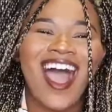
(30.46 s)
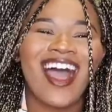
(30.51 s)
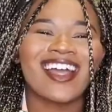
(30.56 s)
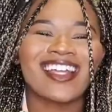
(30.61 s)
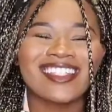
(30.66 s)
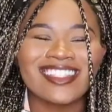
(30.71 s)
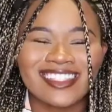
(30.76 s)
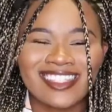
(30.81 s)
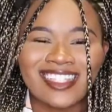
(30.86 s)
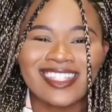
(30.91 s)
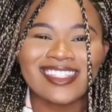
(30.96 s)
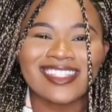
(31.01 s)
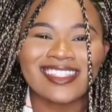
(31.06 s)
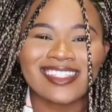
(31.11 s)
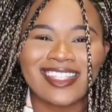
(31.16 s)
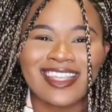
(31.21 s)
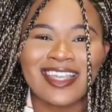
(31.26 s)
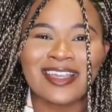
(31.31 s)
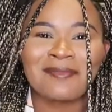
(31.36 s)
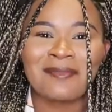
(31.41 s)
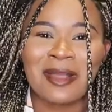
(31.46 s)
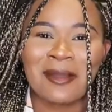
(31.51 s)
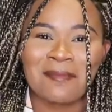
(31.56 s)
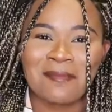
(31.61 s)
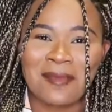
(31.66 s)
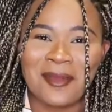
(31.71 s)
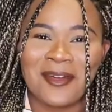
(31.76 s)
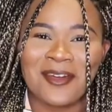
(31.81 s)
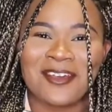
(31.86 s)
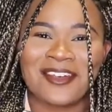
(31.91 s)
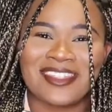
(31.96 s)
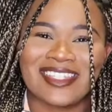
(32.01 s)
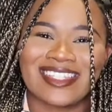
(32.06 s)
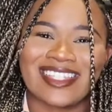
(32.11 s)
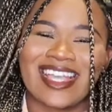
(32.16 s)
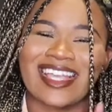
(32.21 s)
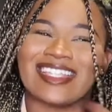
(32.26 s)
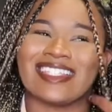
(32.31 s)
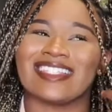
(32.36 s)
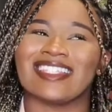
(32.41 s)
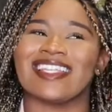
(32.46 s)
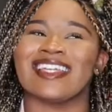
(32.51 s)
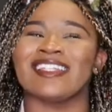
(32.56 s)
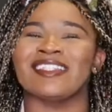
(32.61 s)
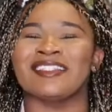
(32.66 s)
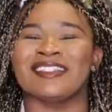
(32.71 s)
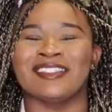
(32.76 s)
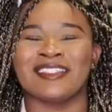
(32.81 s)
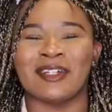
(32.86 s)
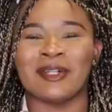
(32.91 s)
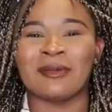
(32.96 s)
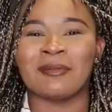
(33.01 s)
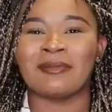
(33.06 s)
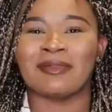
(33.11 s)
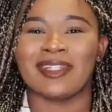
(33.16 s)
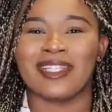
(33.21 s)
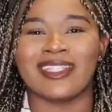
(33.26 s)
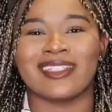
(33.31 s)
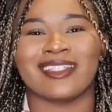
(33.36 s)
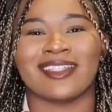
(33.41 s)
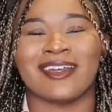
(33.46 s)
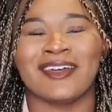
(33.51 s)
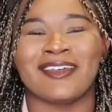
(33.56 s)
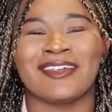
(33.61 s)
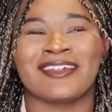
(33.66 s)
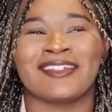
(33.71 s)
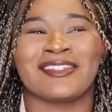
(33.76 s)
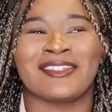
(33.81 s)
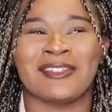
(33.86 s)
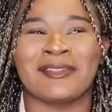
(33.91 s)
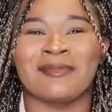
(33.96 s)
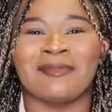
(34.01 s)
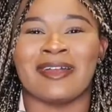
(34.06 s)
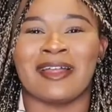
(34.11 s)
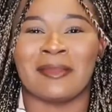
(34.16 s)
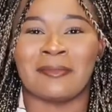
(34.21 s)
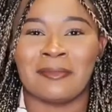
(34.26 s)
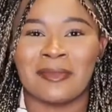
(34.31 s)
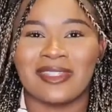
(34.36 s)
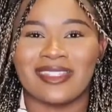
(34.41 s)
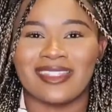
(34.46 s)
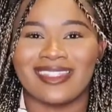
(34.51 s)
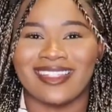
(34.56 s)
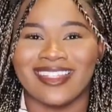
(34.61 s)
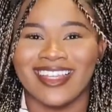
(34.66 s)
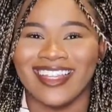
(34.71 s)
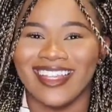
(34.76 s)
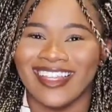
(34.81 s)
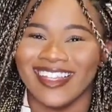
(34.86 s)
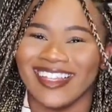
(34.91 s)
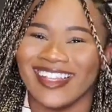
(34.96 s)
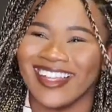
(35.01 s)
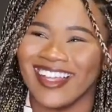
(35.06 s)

I did say in my post, I said, don't blink though, because you might miss it.